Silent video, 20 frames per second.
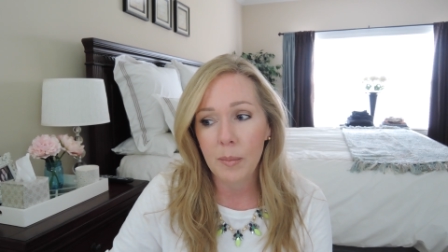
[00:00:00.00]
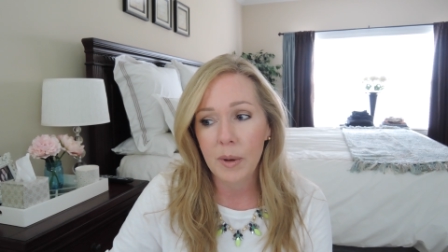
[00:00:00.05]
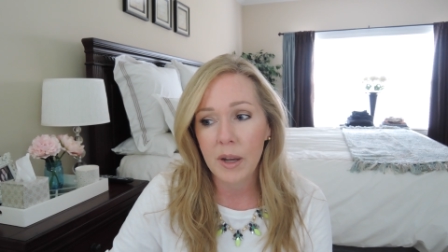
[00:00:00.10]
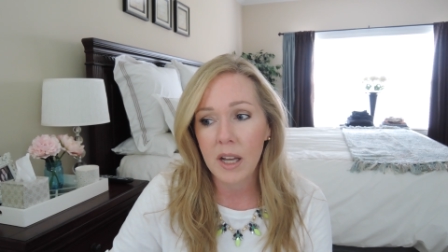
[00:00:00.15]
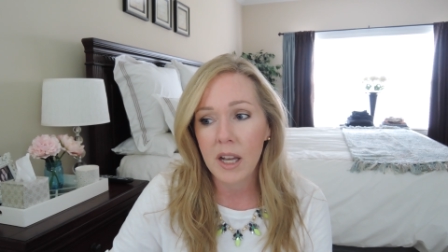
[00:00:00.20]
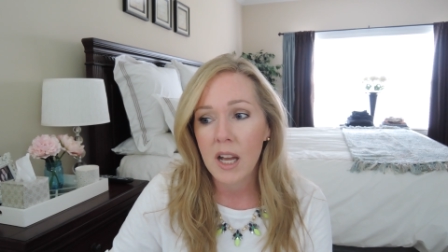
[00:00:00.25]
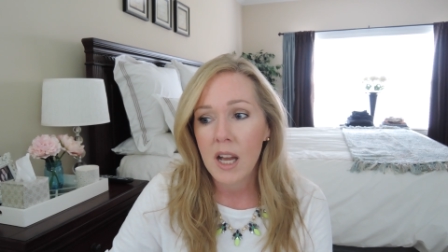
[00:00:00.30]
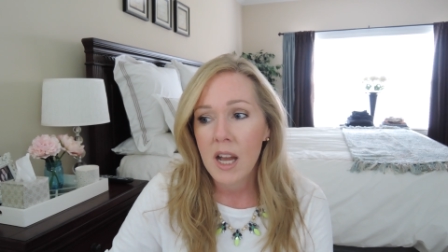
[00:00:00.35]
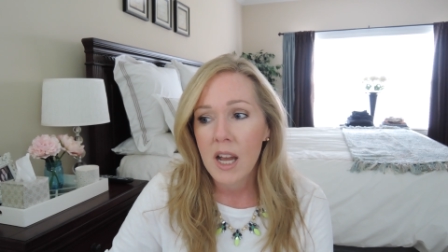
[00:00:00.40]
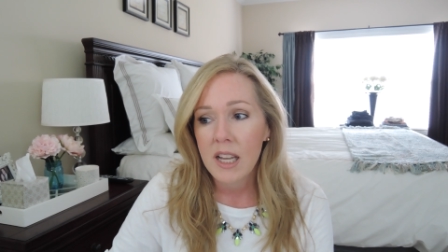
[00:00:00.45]

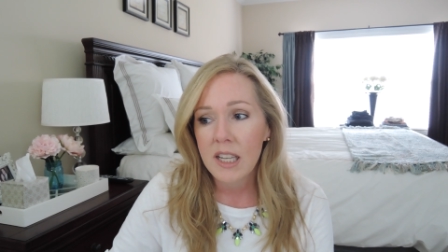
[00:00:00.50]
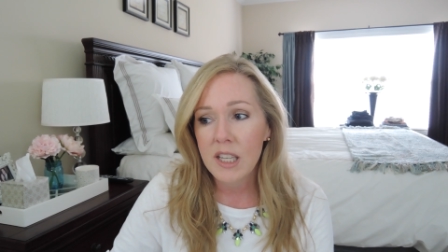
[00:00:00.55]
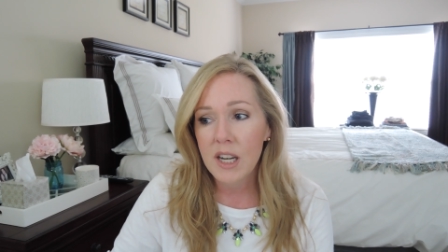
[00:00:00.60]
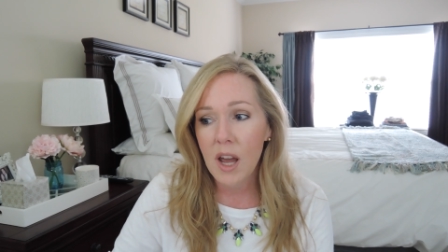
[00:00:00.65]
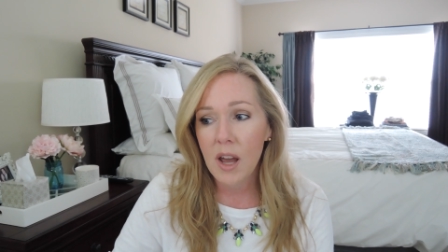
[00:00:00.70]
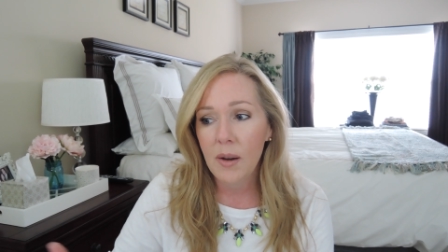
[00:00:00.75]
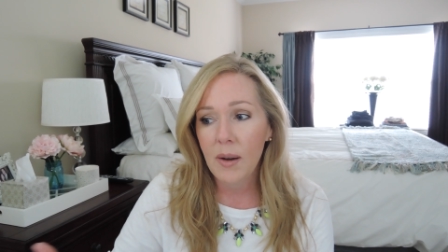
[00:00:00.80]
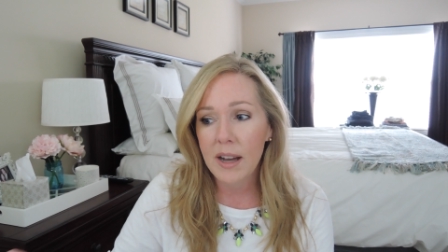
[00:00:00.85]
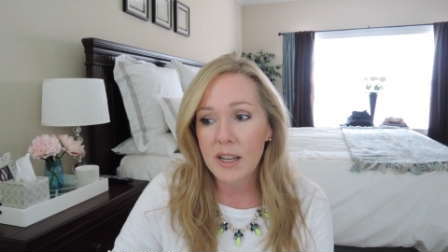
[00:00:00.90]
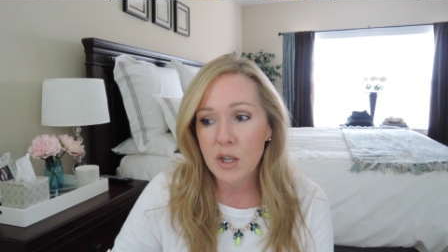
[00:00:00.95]
But, you
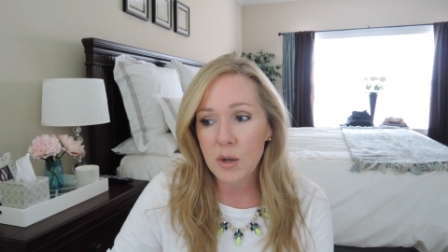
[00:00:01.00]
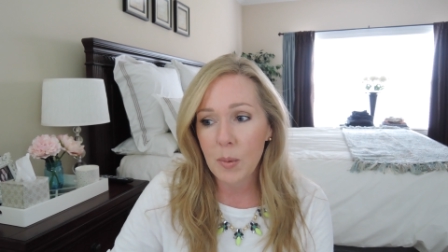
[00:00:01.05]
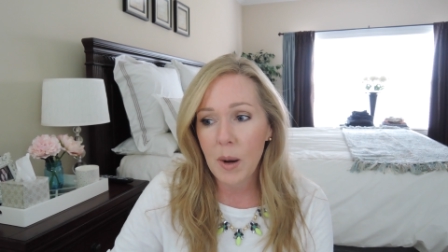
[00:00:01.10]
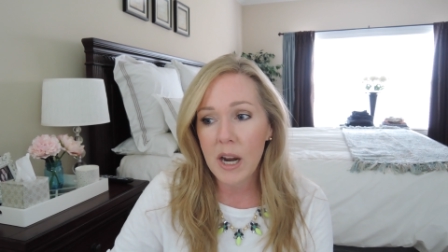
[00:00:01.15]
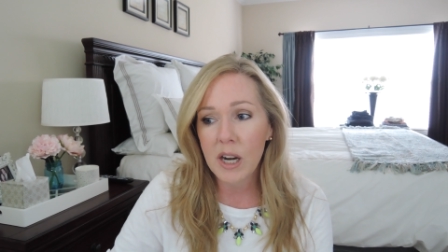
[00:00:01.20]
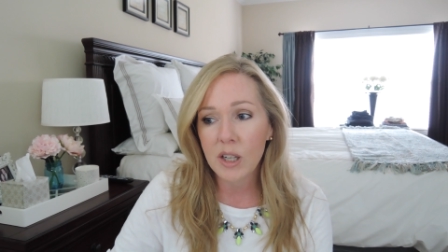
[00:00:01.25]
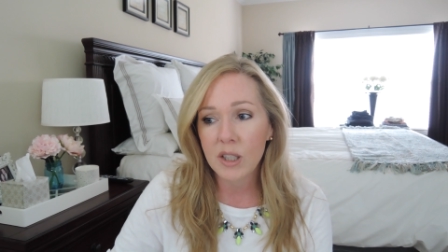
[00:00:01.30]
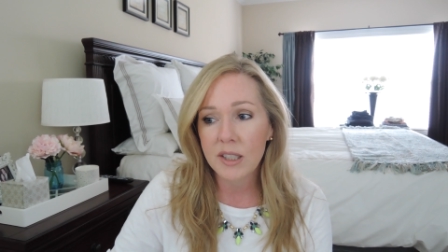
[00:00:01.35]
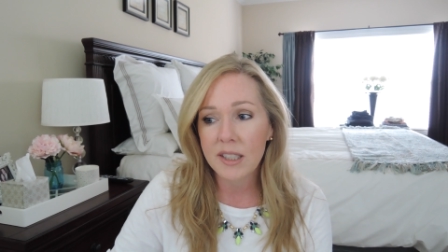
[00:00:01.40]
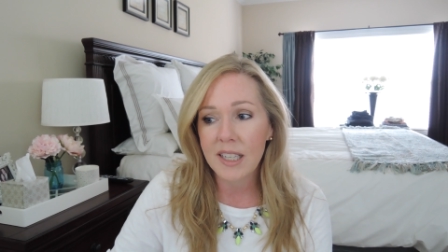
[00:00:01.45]
know, as your
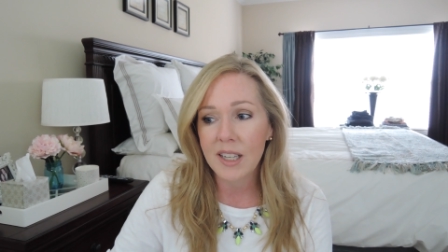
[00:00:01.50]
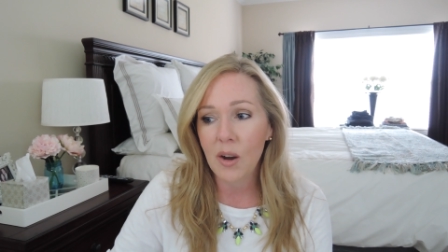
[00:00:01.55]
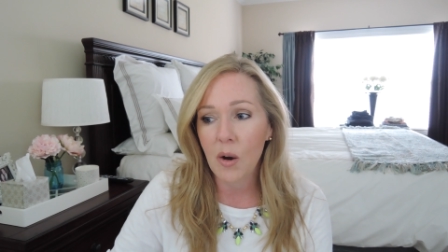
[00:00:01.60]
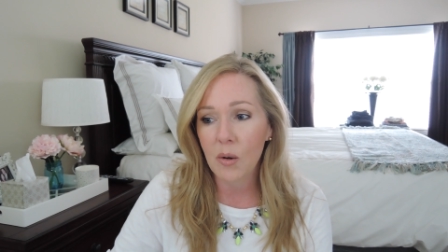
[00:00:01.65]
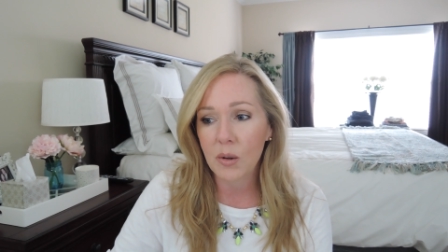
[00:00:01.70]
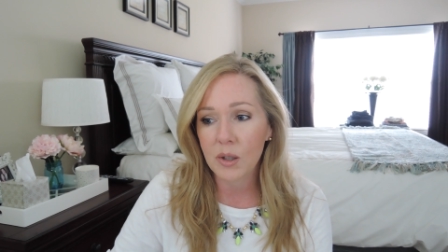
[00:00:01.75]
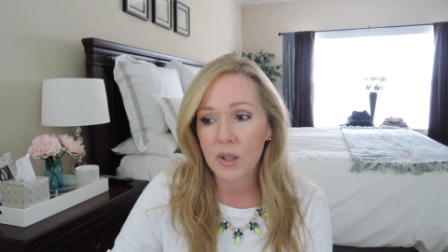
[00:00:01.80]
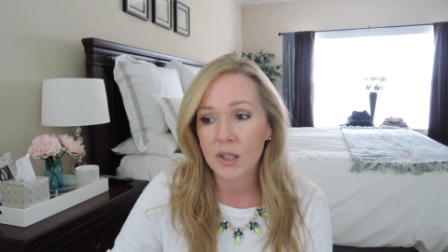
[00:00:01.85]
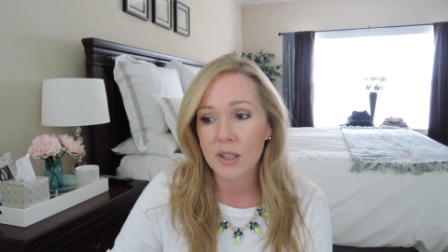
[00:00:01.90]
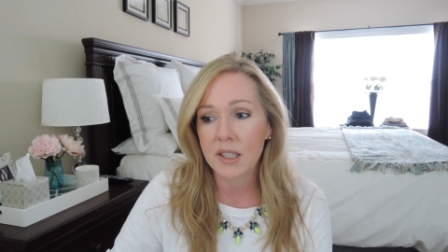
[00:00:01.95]
parents get
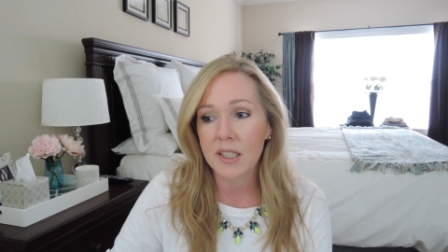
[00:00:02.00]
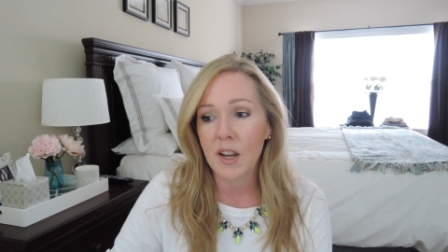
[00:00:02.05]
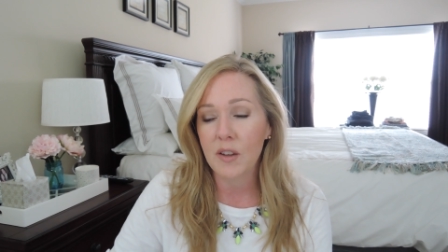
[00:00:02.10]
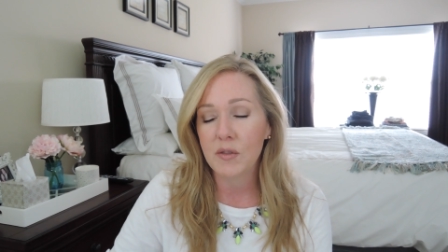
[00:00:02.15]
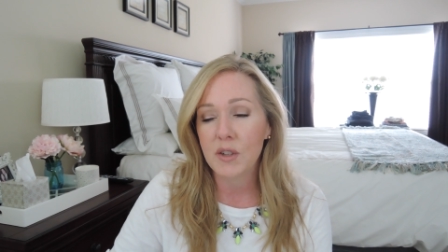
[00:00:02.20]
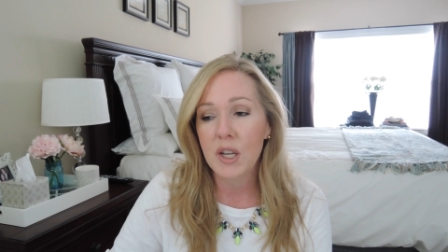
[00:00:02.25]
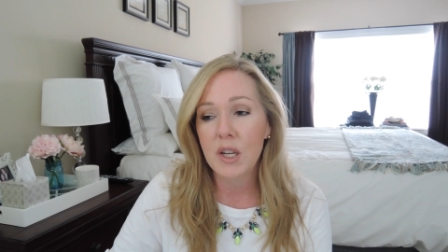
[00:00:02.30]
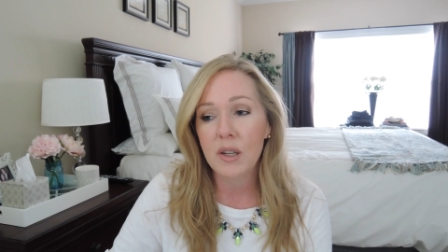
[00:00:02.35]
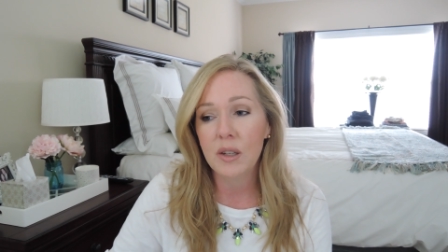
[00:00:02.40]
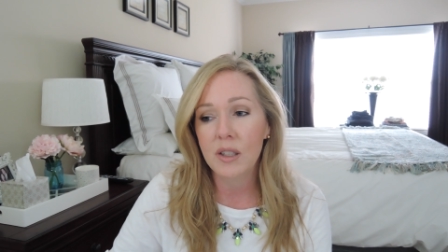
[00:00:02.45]
older and
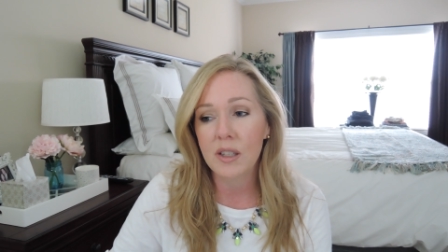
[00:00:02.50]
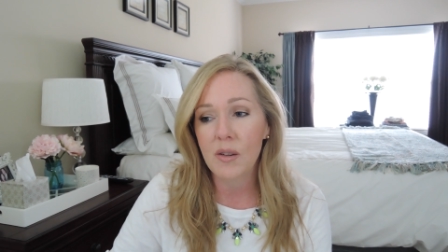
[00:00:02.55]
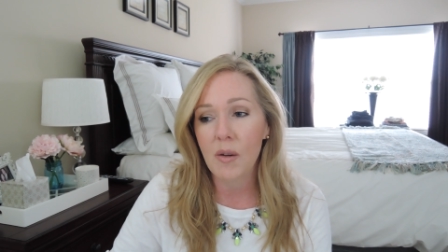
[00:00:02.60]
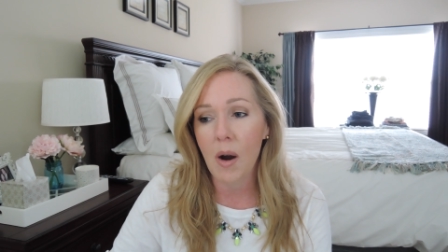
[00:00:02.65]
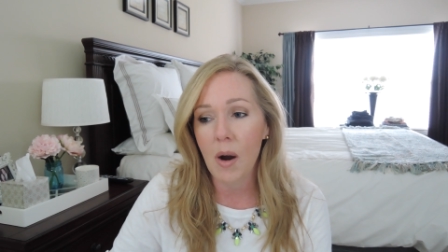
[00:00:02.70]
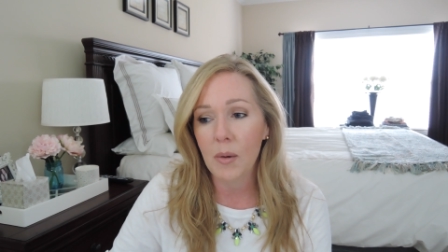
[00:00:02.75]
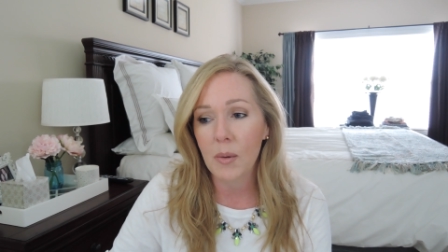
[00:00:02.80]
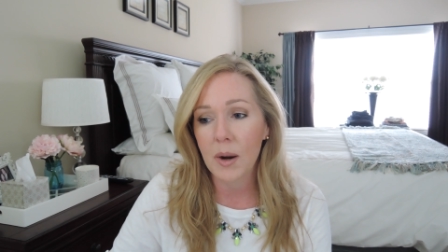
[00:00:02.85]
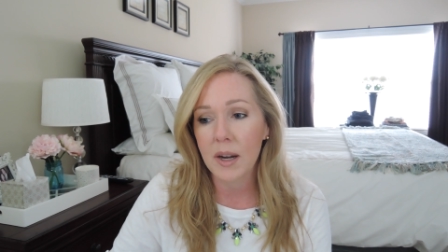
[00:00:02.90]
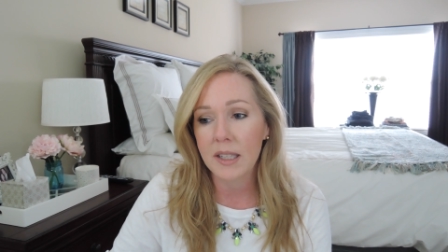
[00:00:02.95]
stuff too, you
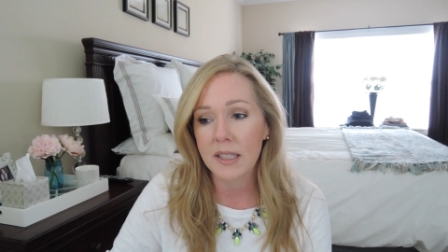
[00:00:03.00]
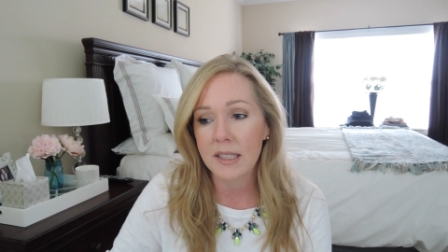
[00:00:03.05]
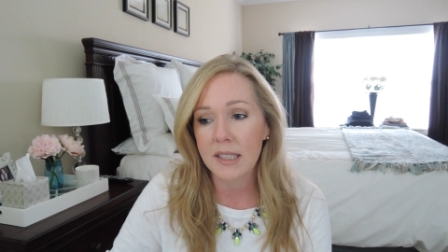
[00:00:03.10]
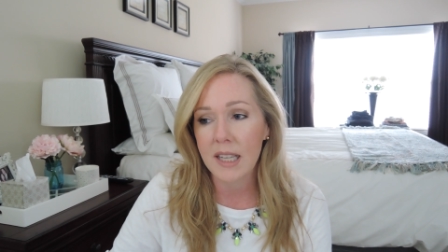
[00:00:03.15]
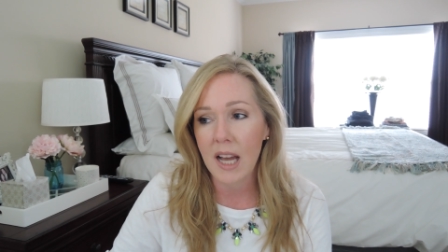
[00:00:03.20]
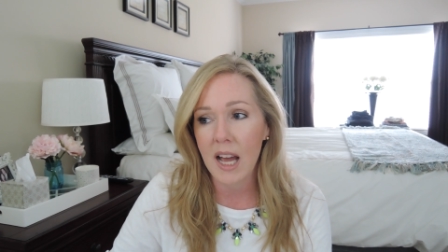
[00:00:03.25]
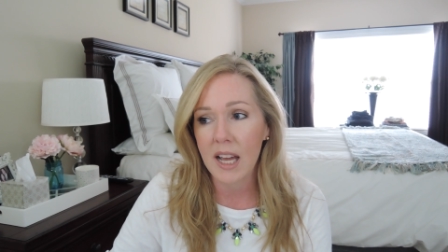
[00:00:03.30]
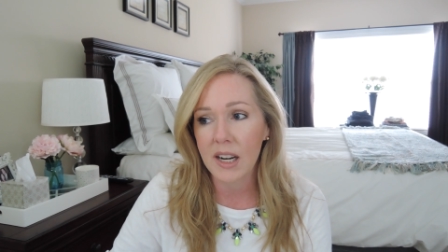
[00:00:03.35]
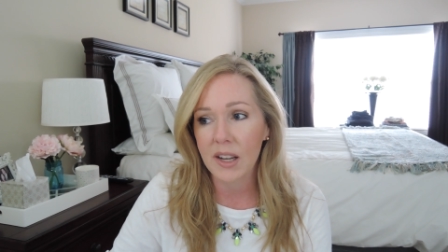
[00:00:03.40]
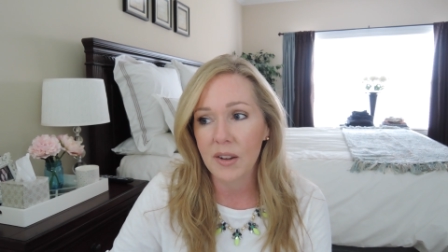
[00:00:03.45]
always
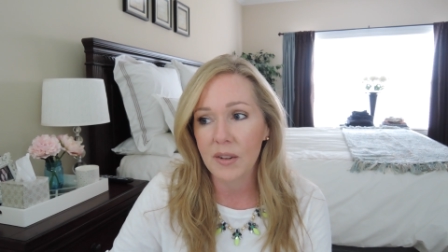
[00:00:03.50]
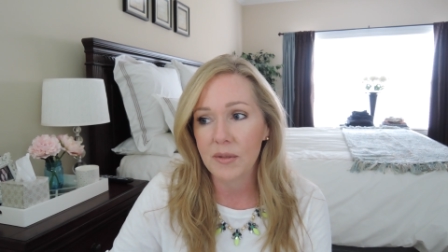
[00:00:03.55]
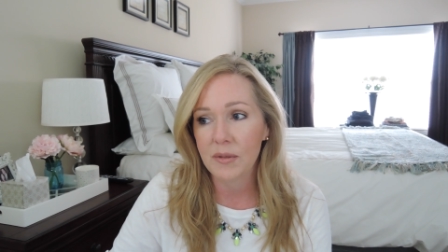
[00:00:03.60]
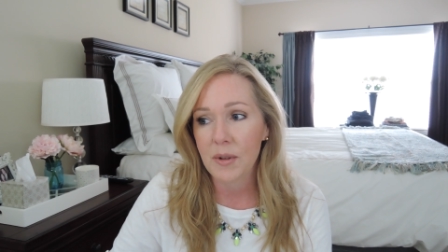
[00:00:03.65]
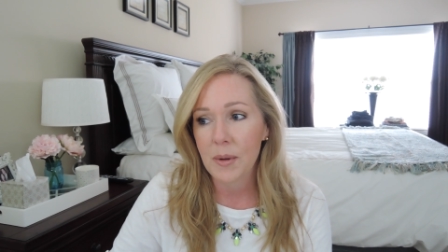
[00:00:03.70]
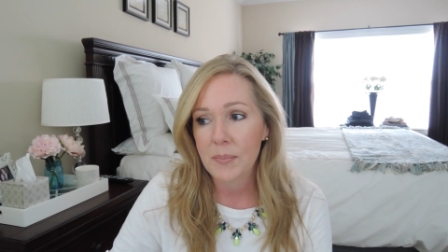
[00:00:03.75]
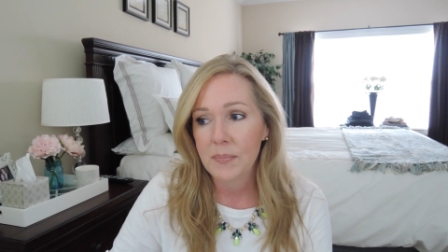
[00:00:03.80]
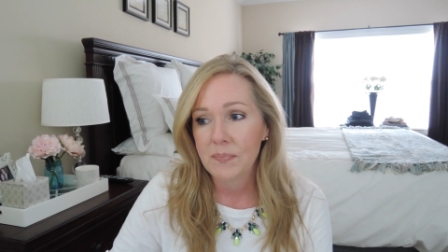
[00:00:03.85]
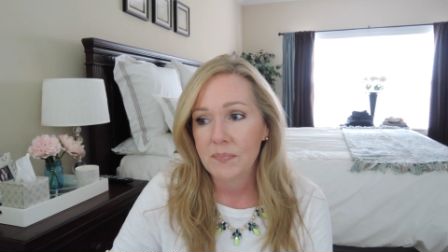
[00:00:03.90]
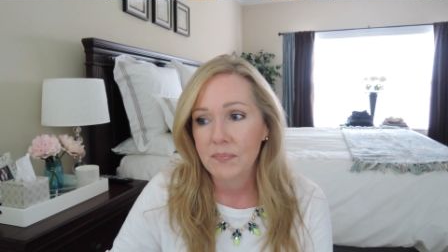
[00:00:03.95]
kind of,